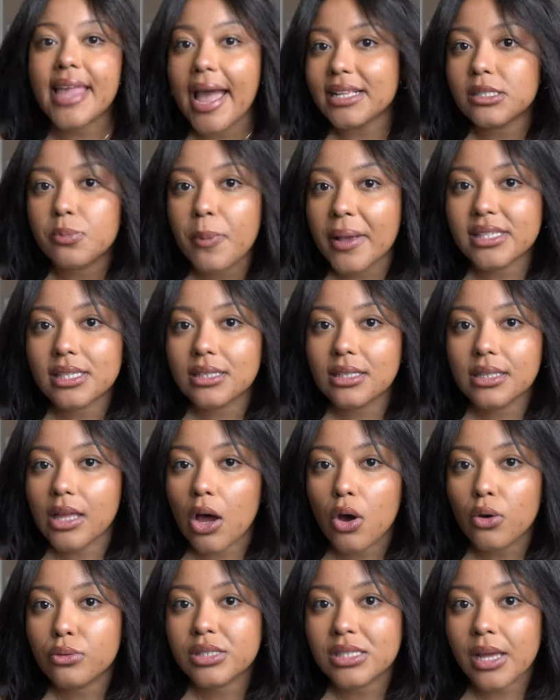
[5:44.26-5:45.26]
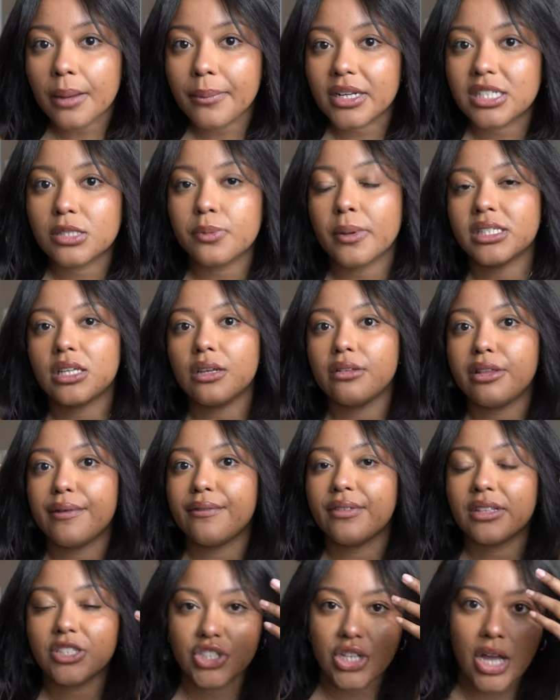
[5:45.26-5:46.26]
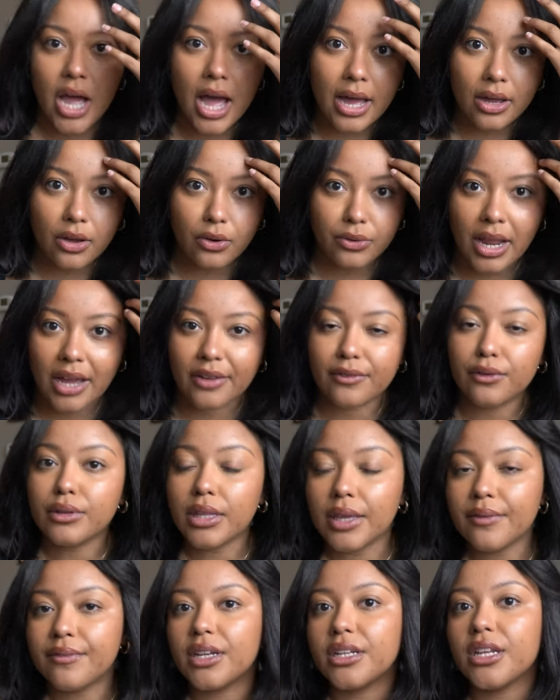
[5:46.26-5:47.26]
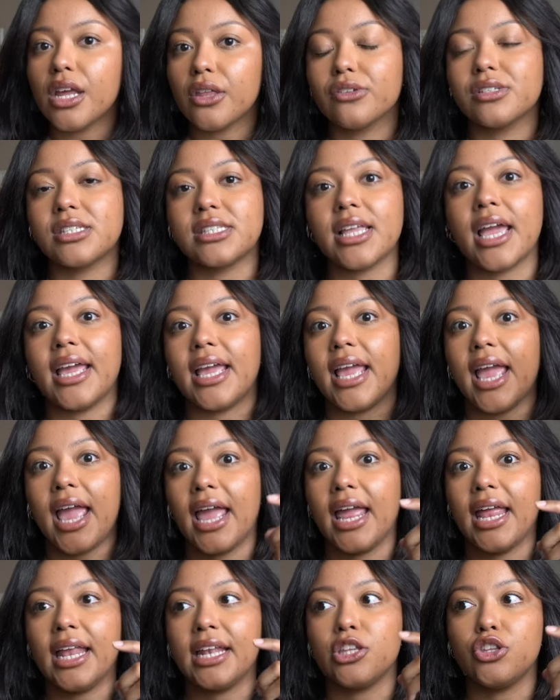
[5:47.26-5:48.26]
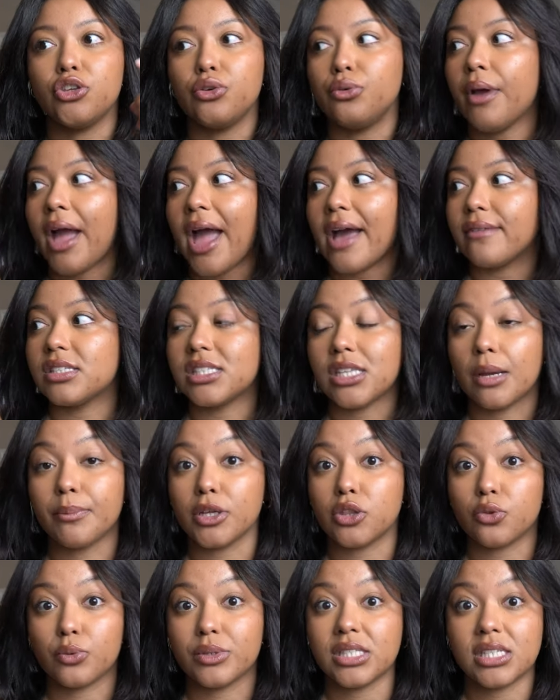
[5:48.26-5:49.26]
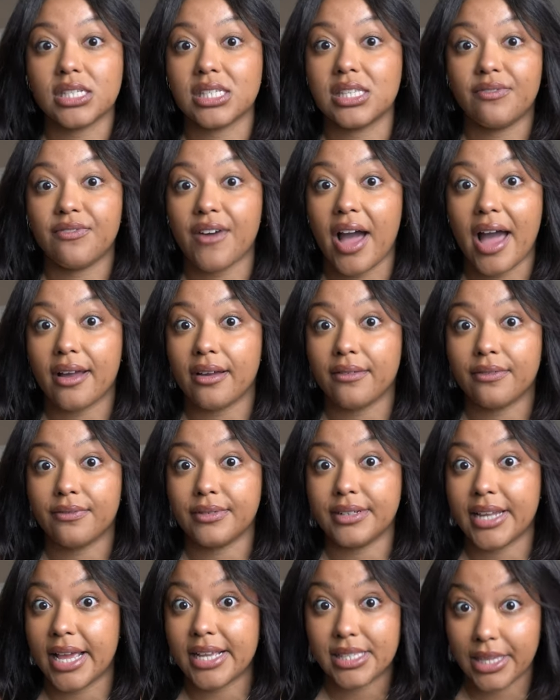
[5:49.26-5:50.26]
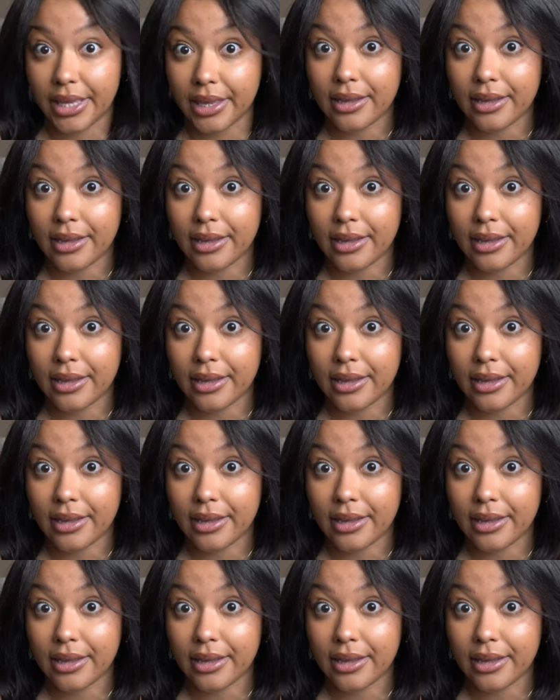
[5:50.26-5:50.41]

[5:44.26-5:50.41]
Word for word: That's basically the whole summer, especially you live in Chicago. Now, if you live in another state and you have summer 365 days a